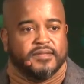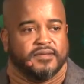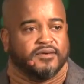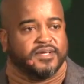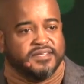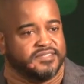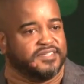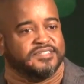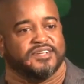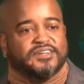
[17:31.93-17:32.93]
Okay,
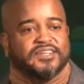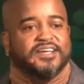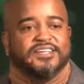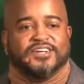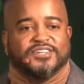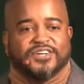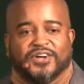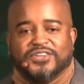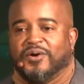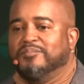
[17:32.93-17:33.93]
y'all,
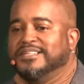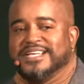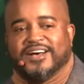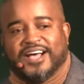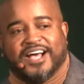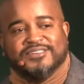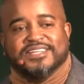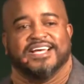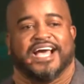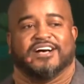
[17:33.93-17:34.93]
y'all miss how, how,
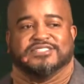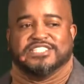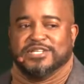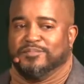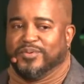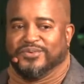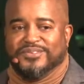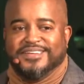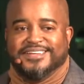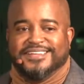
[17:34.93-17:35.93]
how simple
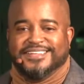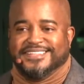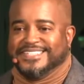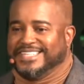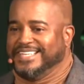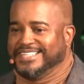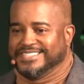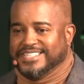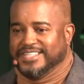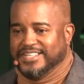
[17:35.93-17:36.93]
this
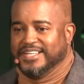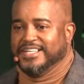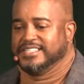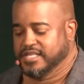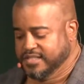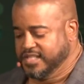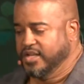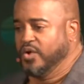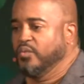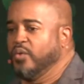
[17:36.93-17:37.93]
is. See,
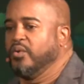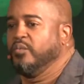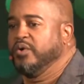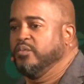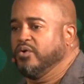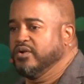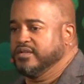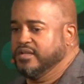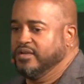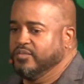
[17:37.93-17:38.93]
what, what we want,
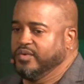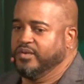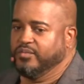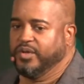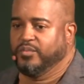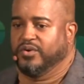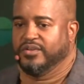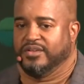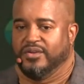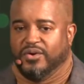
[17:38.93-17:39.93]
we, we want
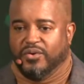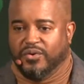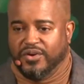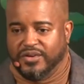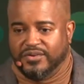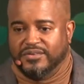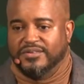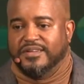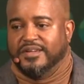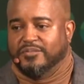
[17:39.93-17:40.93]
oil,
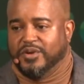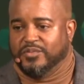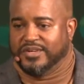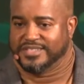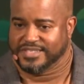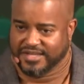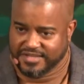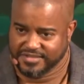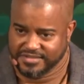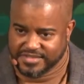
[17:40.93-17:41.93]
we want
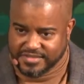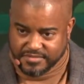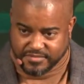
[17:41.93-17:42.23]
tongues,